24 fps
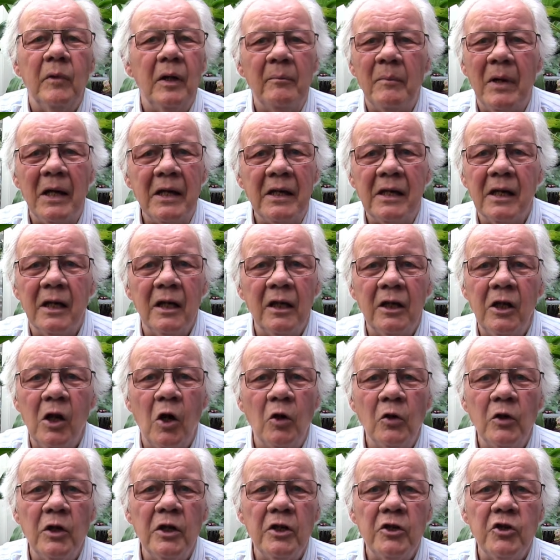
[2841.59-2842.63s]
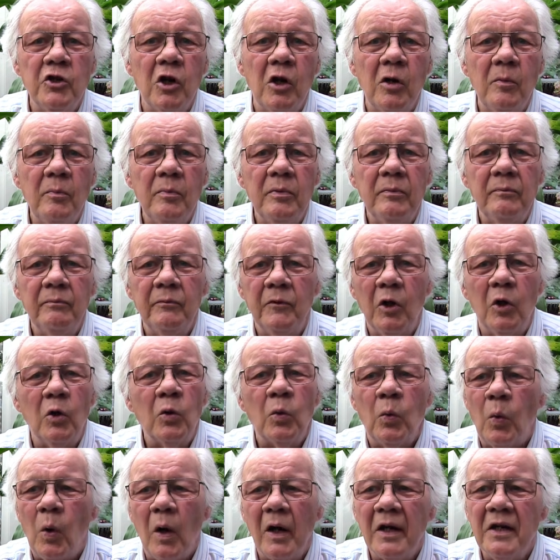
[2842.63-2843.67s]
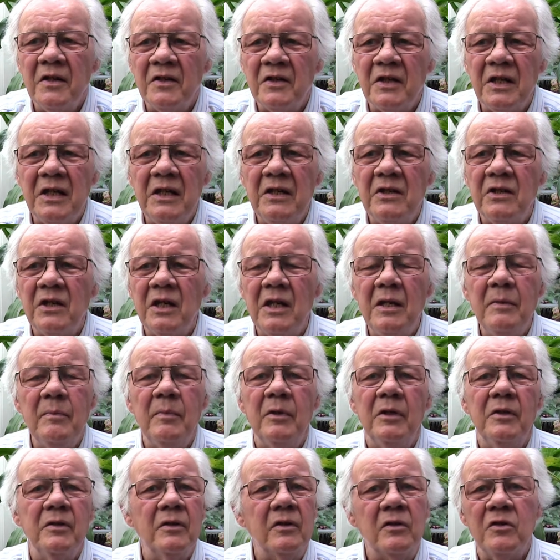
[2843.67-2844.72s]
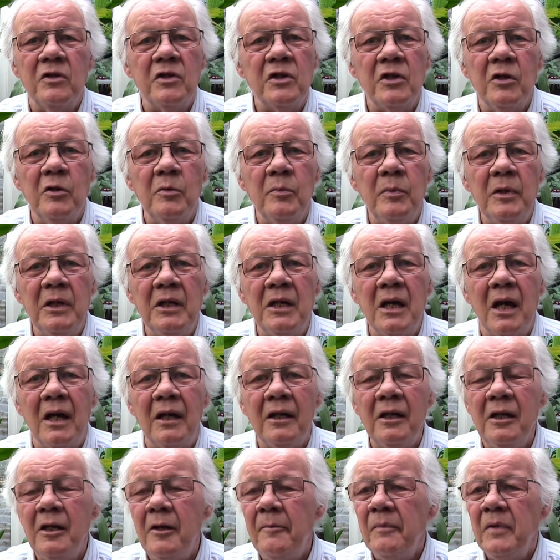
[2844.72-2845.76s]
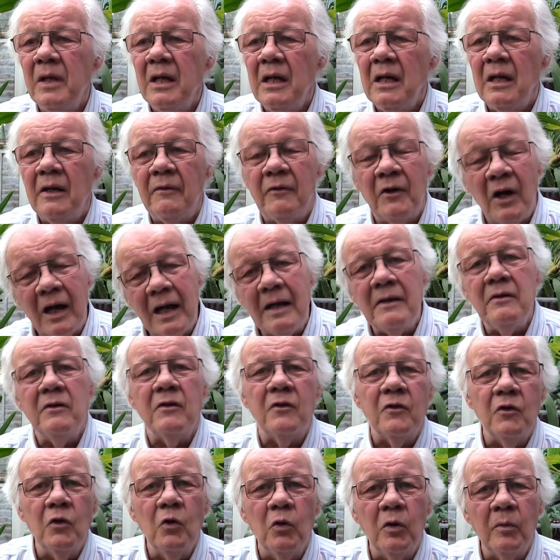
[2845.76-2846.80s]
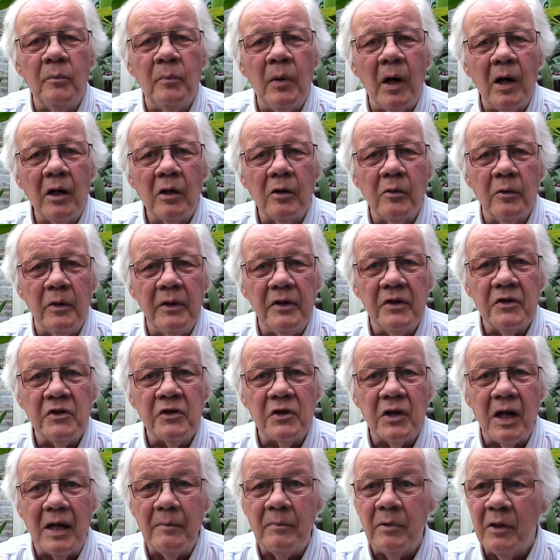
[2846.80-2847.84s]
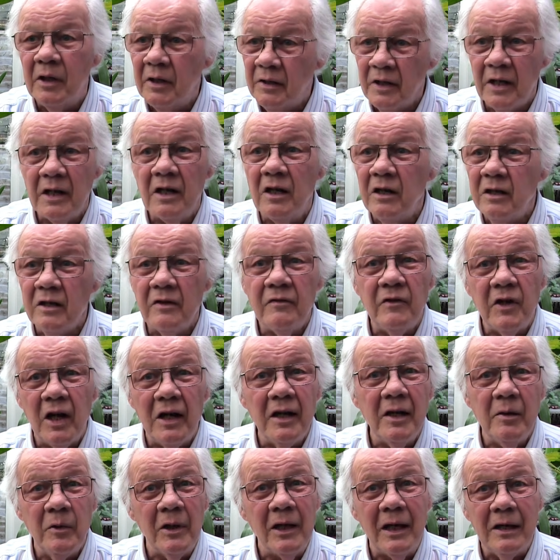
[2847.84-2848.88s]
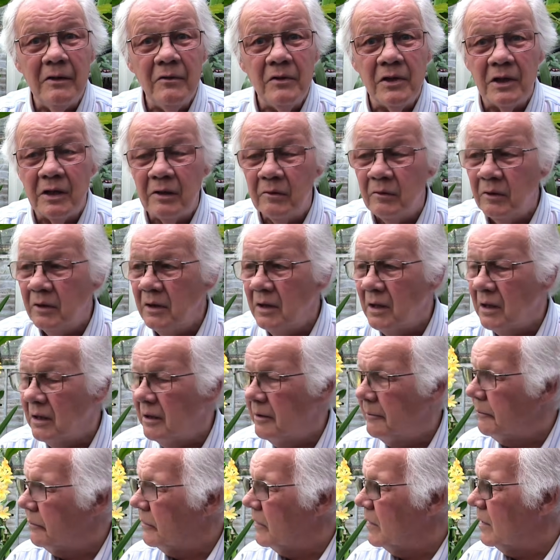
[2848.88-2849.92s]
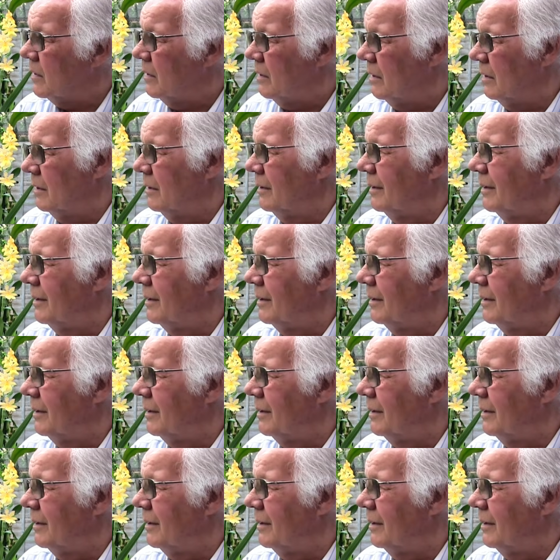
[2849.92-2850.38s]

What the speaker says: Make it a longer job, not quite as easy, but could still be done. If I hadn't thought of borrowing the stapler, then I'd have done it without it, wouldn't I?